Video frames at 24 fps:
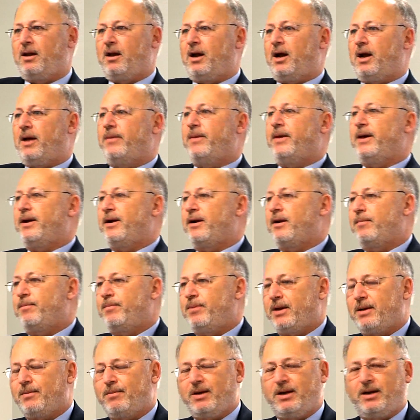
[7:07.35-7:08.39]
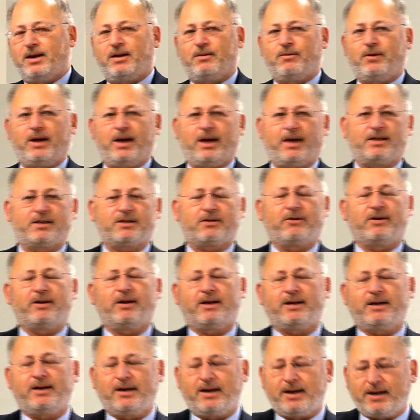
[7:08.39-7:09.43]
And then at a big meeting we had, sorry,
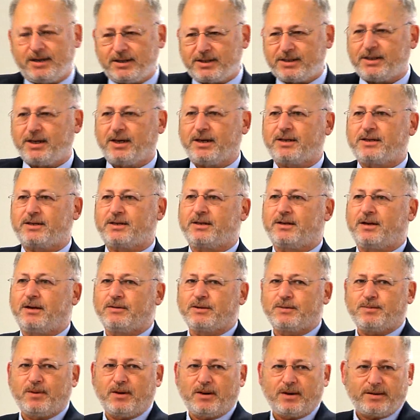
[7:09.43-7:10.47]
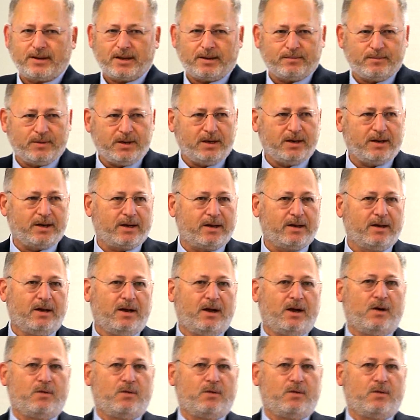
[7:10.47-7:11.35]
1986, and I was part of that meeting,